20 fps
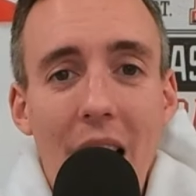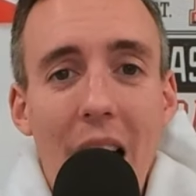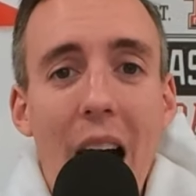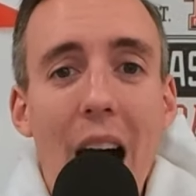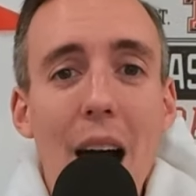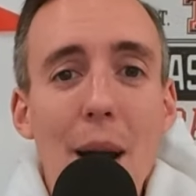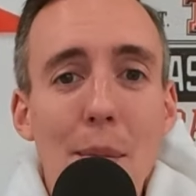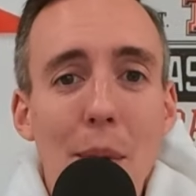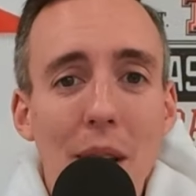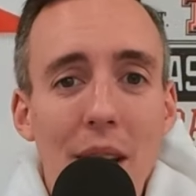
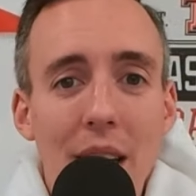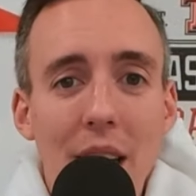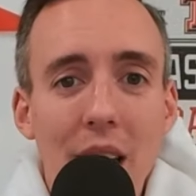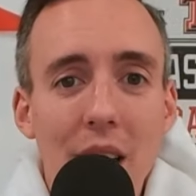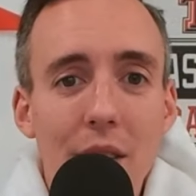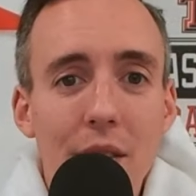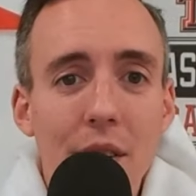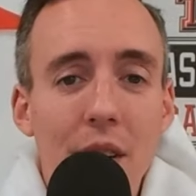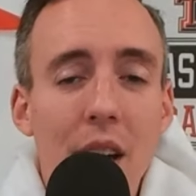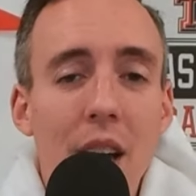I
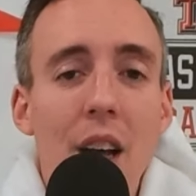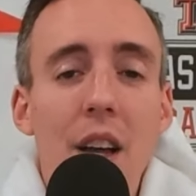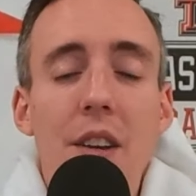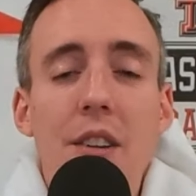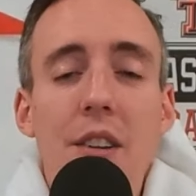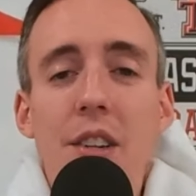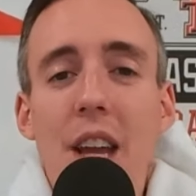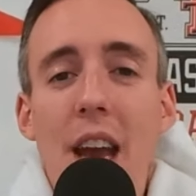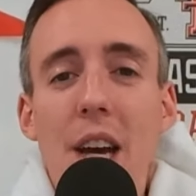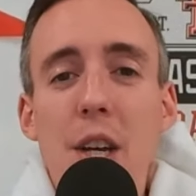believe,
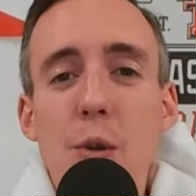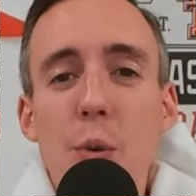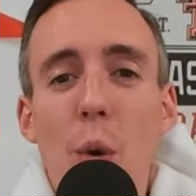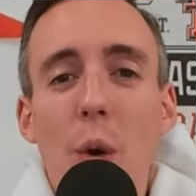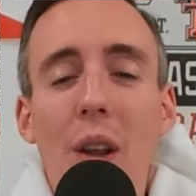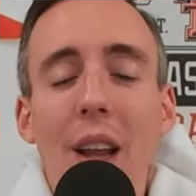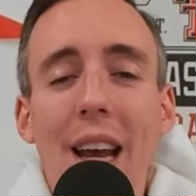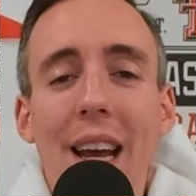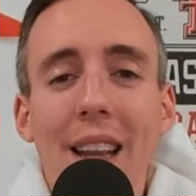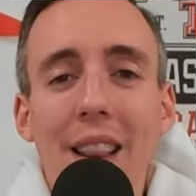
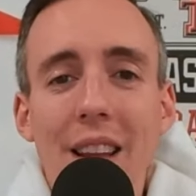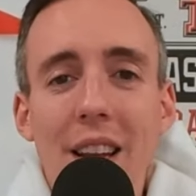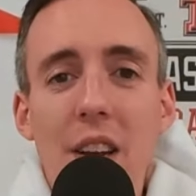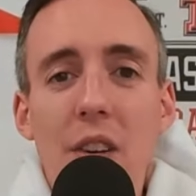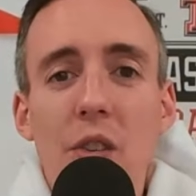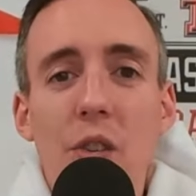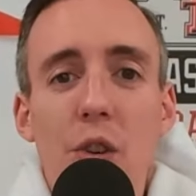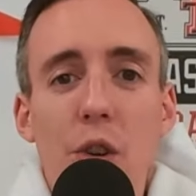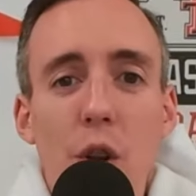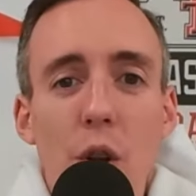schedule at
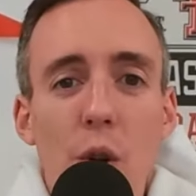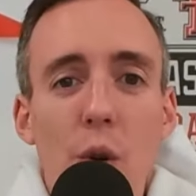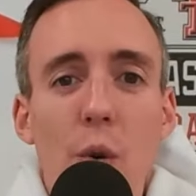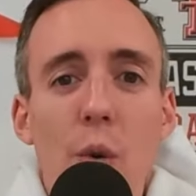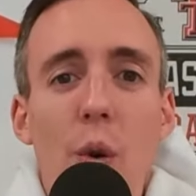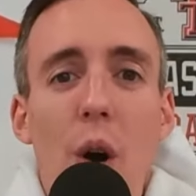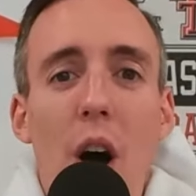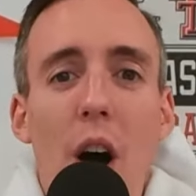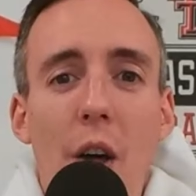least two